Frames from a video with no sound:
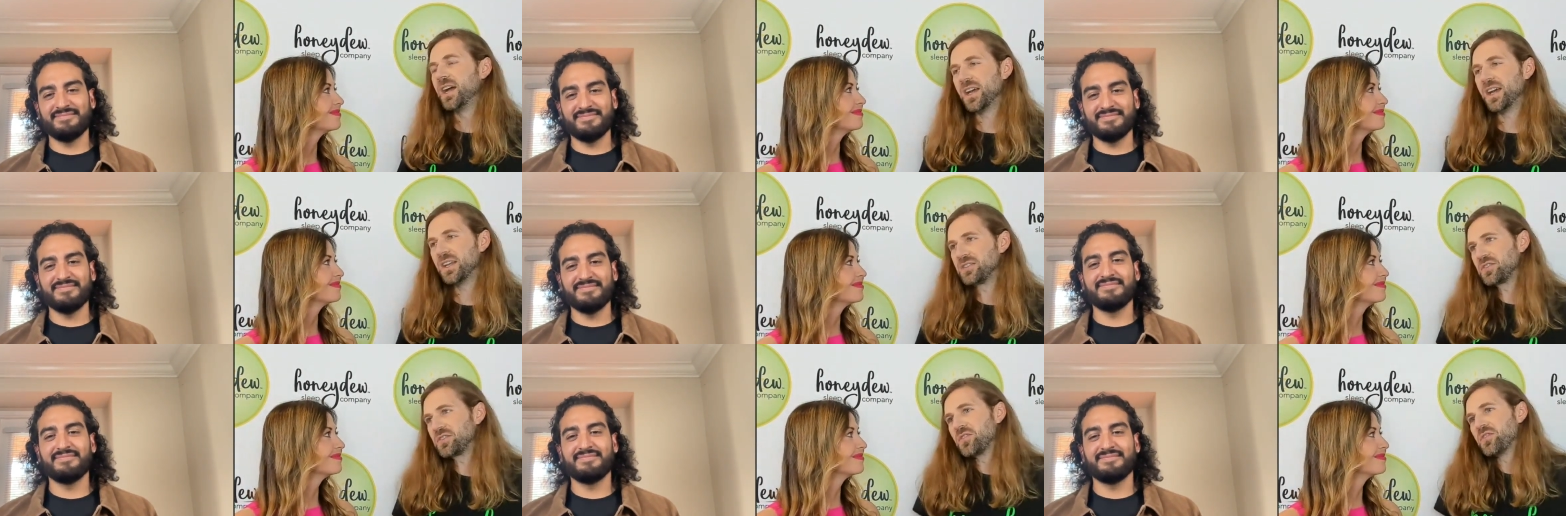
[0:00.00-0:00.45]

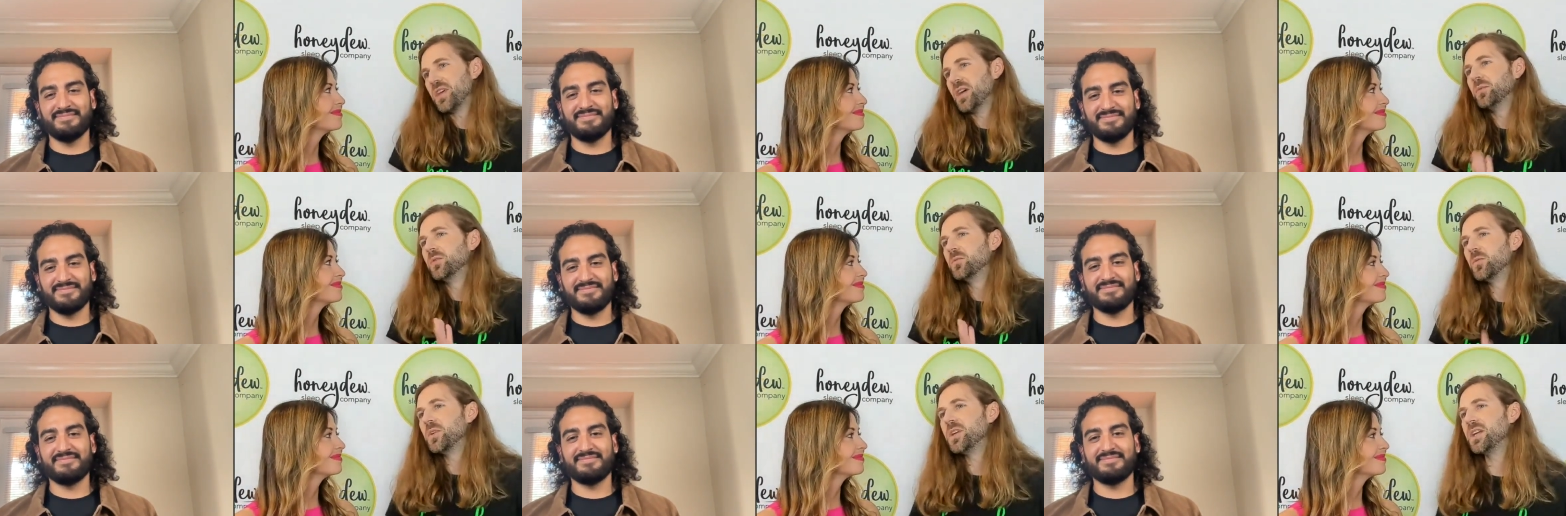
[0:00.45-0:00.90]
Speaker 1: And so then
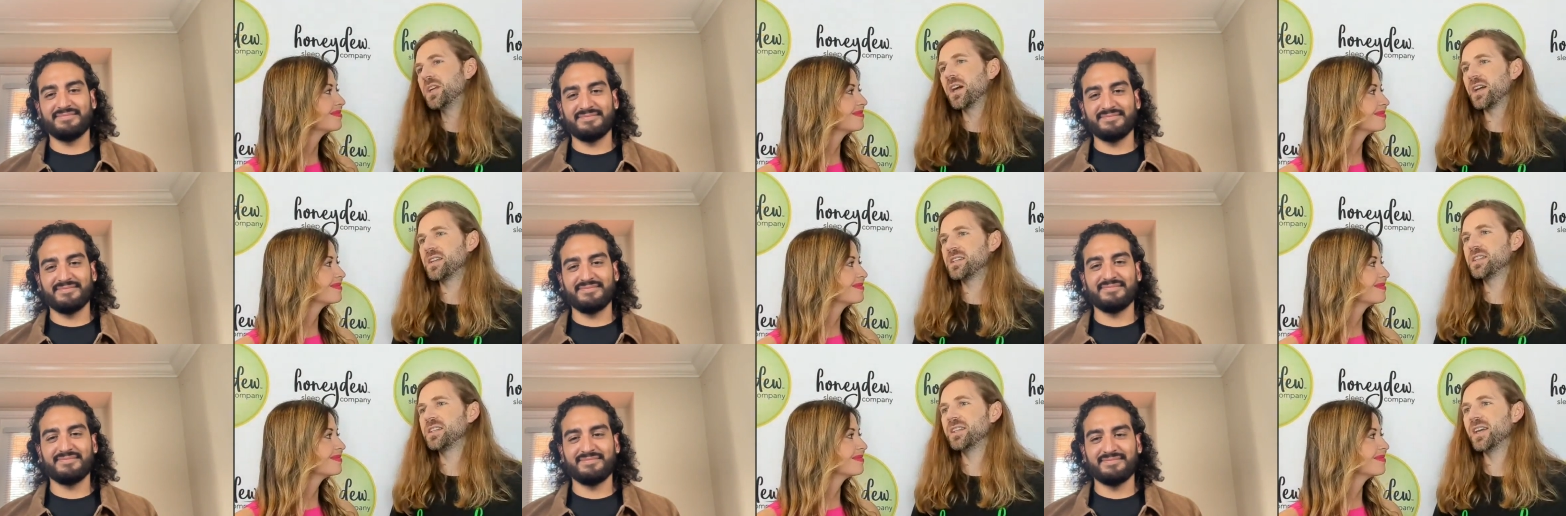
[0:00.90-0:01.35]
when we
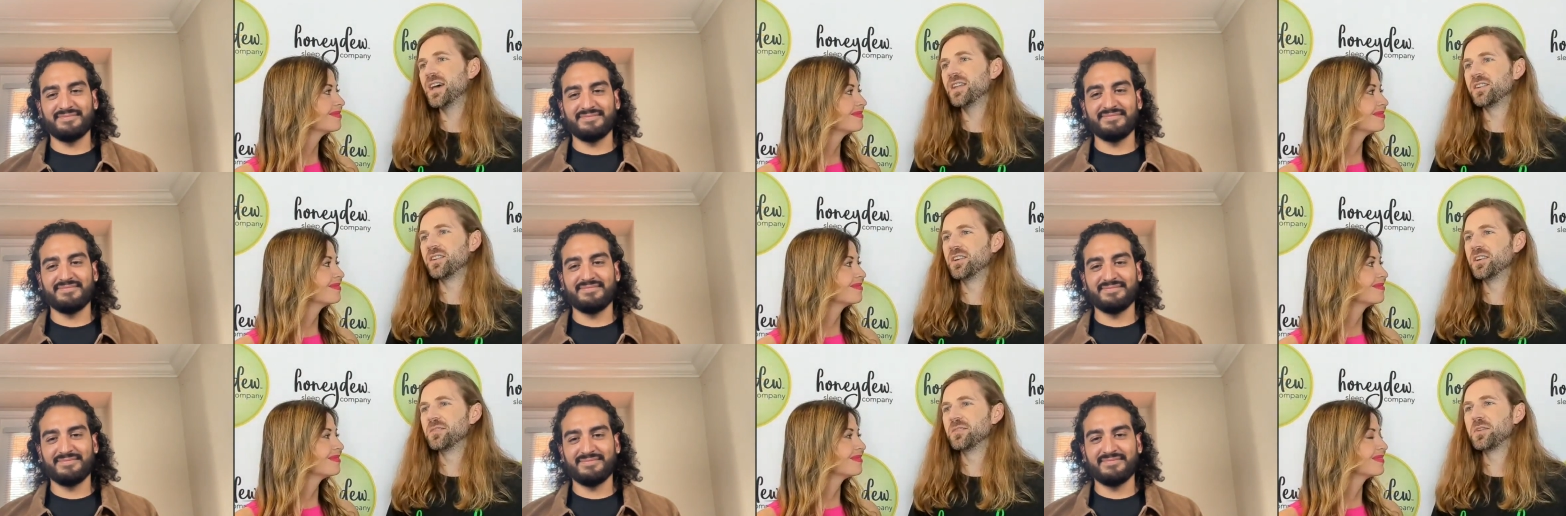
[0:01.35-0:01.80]
got
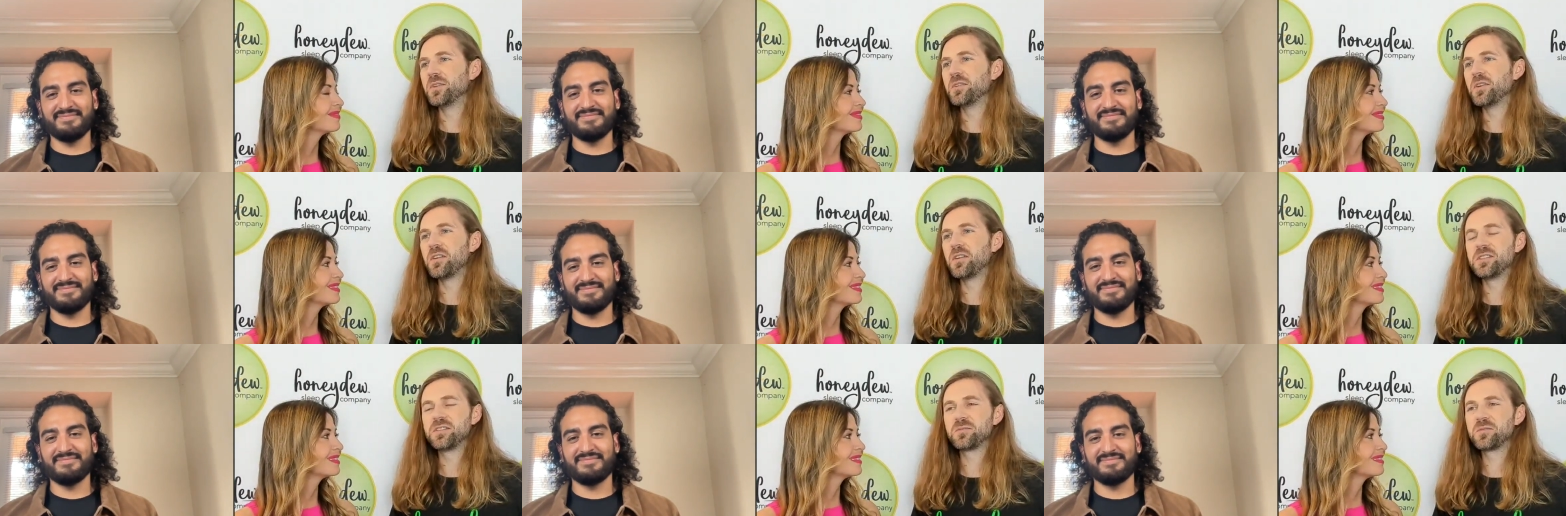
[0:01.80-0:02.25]
together, we
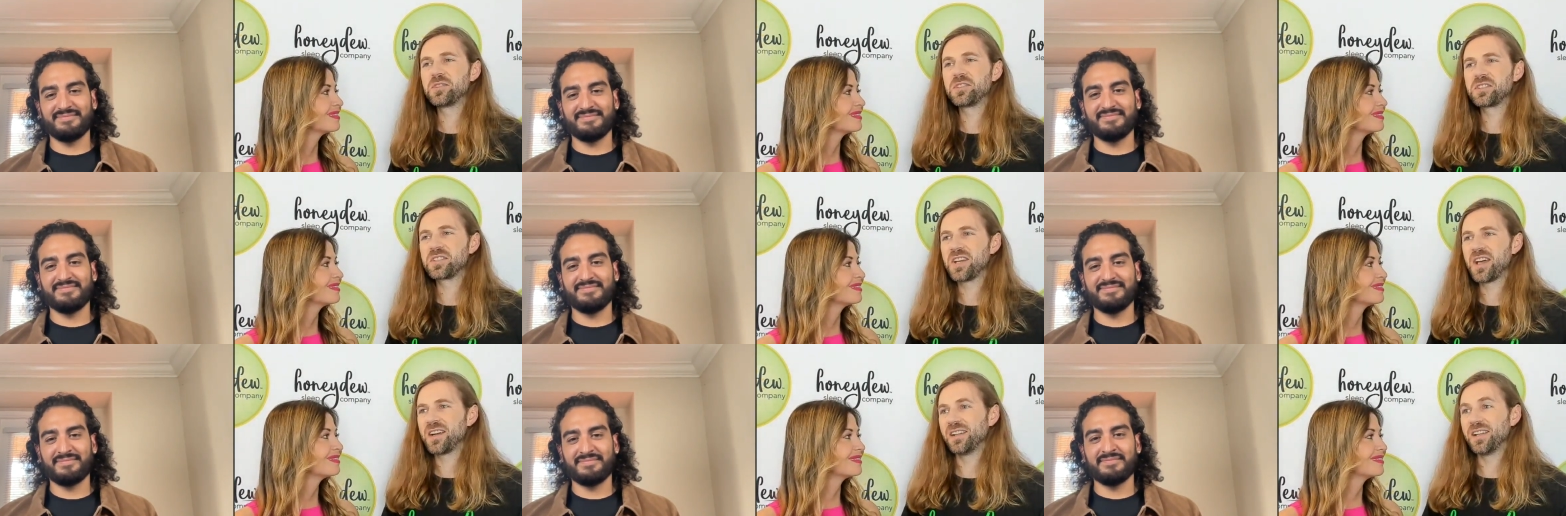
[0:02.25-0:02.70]
always were
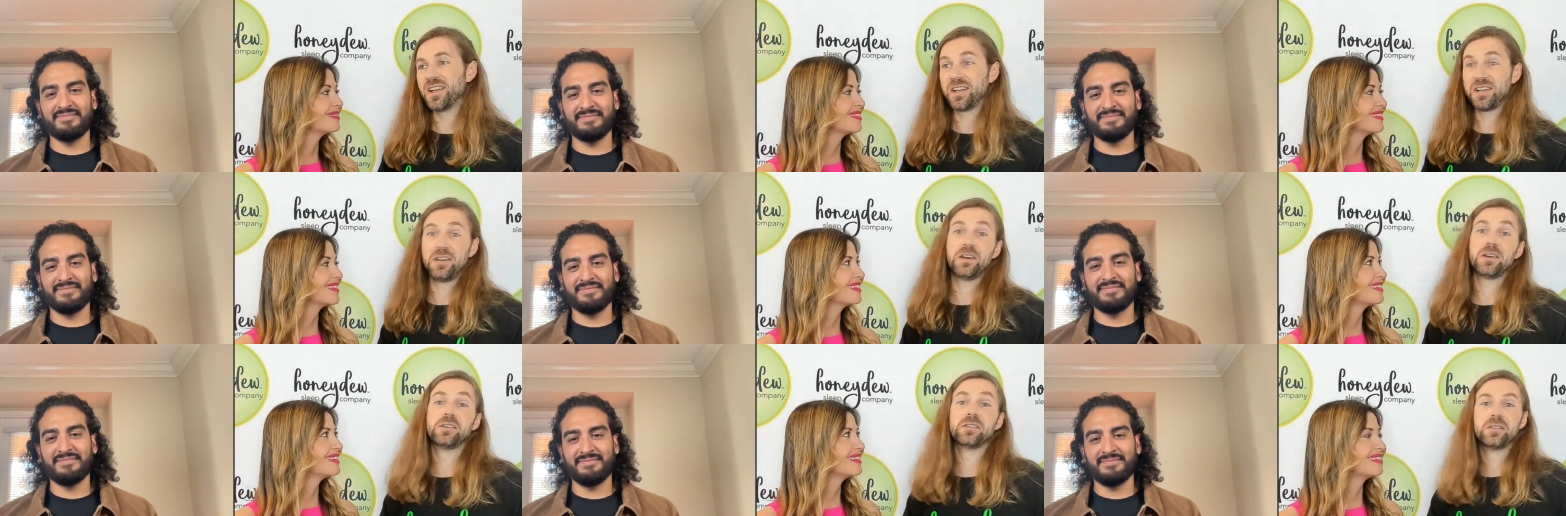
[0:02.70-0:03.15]
just kind of like,
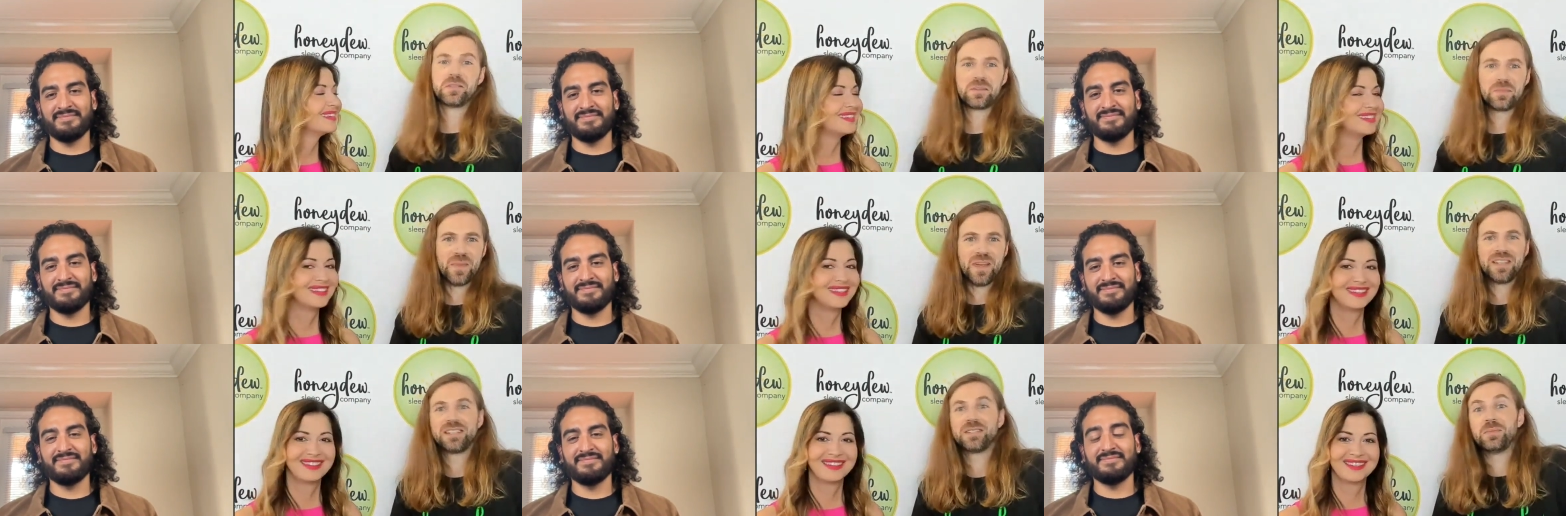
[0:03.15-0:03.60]
oh, it
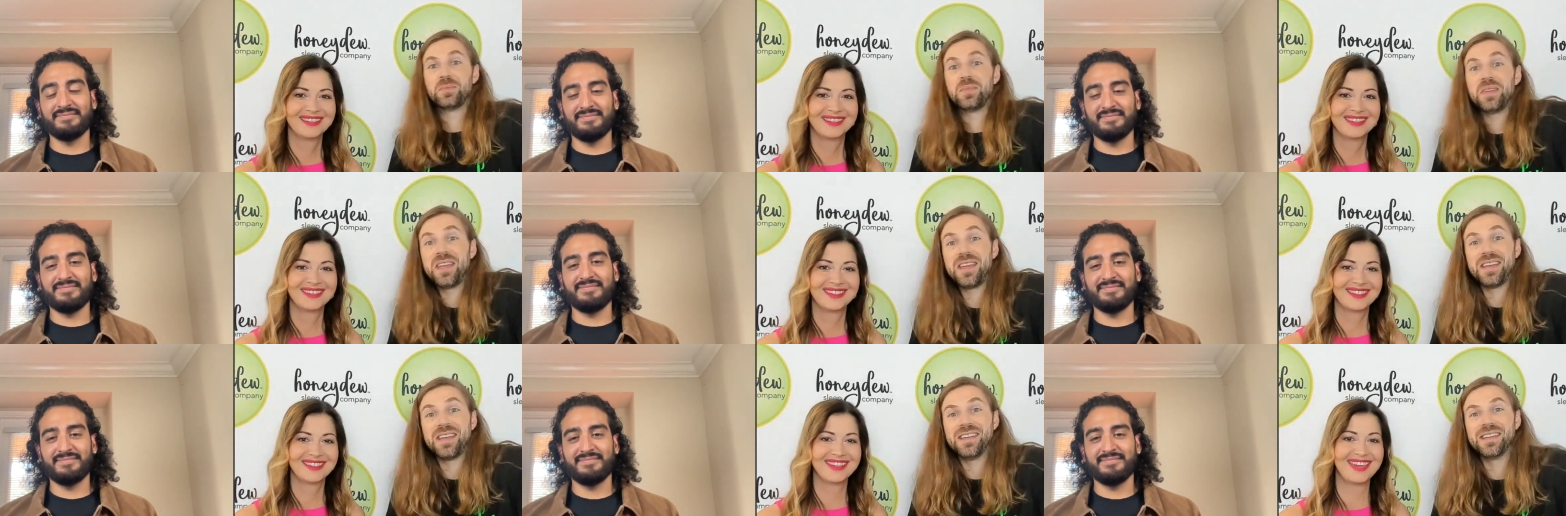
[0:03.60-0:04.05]
was meant to
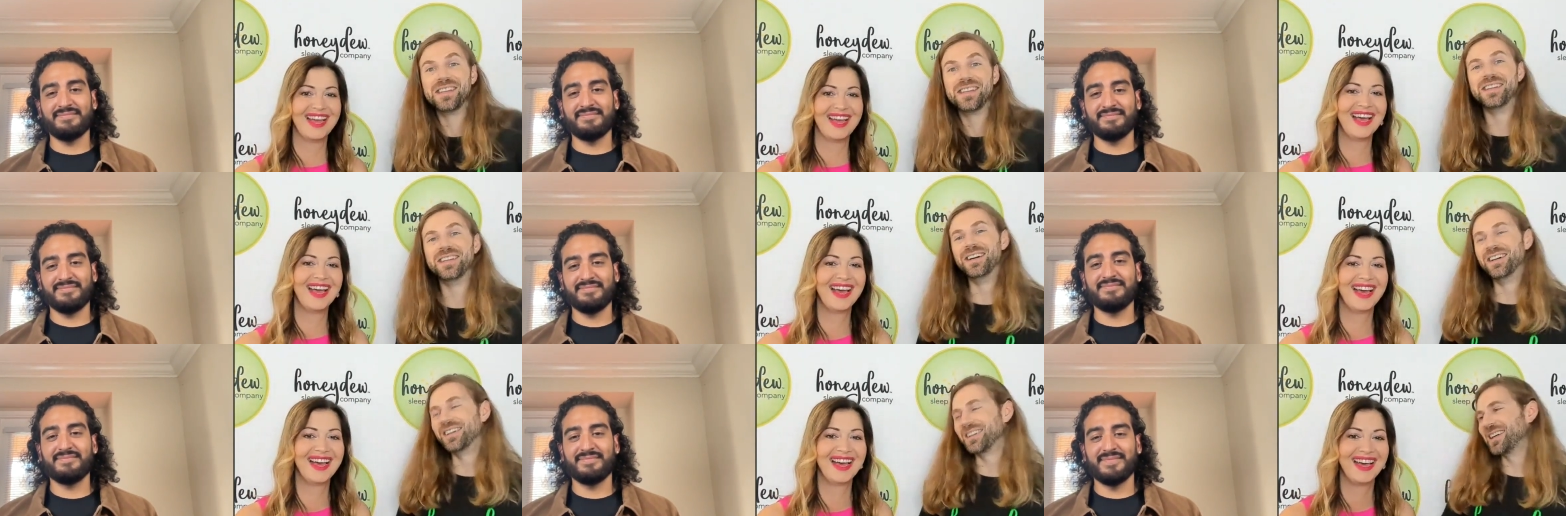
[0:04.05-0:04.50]
be, you
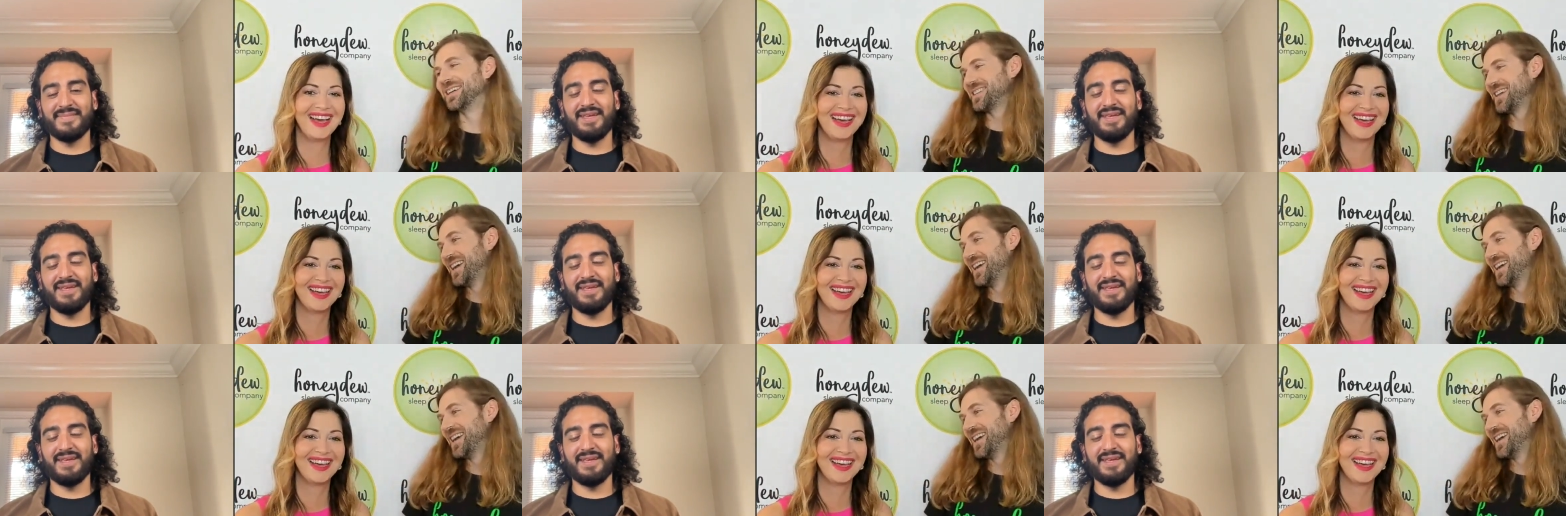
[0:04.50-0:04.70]
know, because